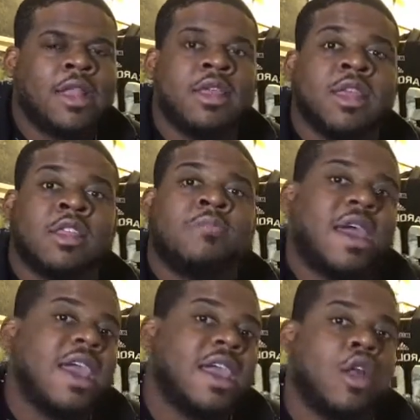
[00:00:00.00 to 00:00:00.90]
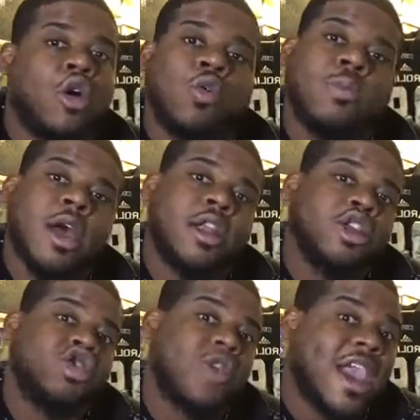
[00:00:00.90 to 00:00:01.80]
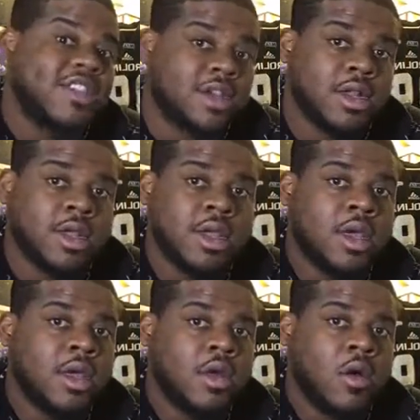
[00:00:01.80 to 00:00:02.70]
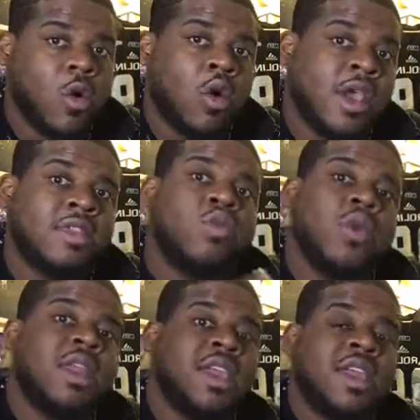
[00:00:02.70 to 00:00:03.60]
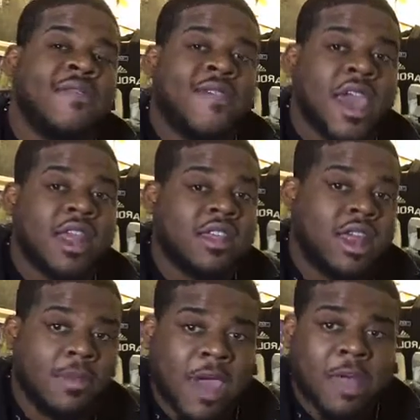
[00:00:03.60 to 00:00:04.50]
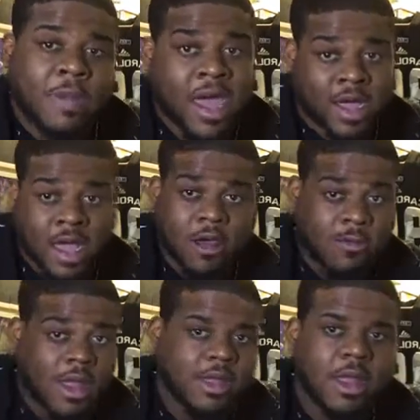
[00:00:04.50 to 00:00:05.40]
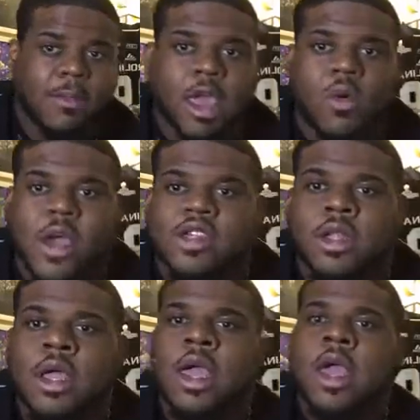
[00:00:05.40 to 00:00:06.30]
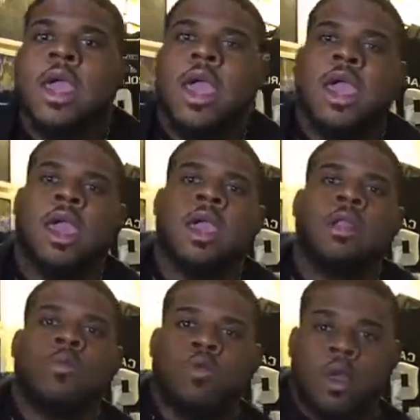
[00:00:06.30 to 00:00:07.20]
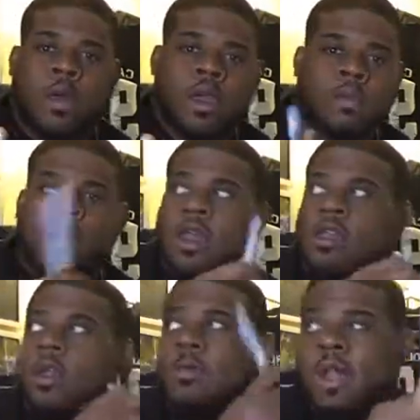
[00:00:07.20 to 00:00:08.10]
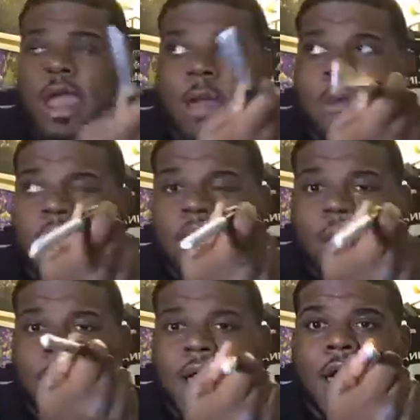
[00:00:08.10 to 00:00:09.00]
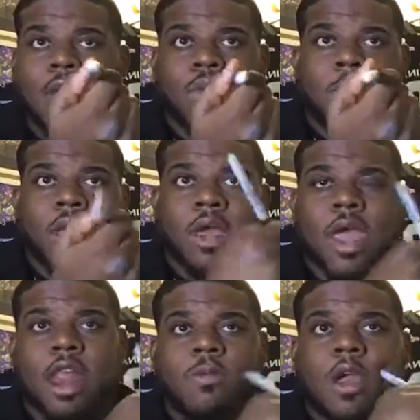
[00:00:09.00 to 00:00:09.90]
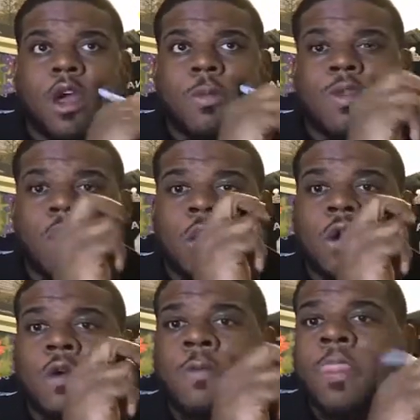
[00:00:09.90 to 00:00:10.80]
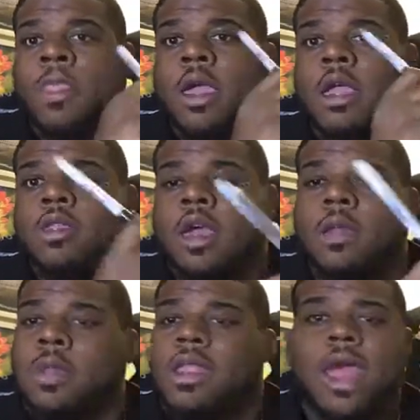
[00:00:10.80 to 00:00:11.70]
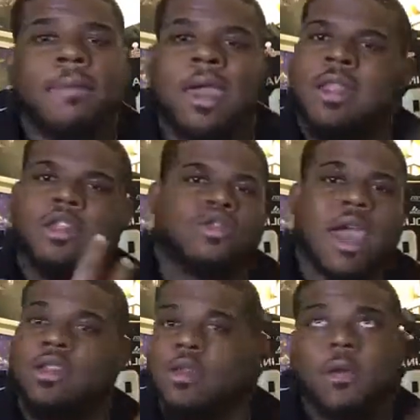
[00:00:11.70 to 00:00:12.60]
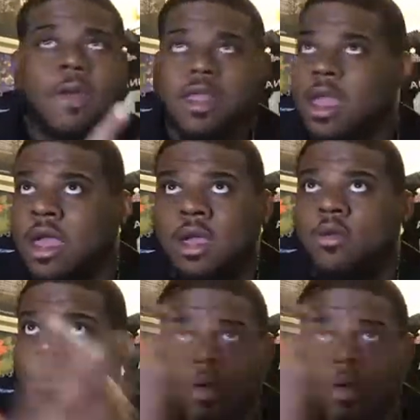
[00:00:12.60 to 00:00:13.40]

is playing at home a distraction, or is it really an advantage in your back pocket? That was basically the main question. And one of my good buddies here, my college, one of my good college big homies, he telling me, he's like, man, distractions are a big thing. What we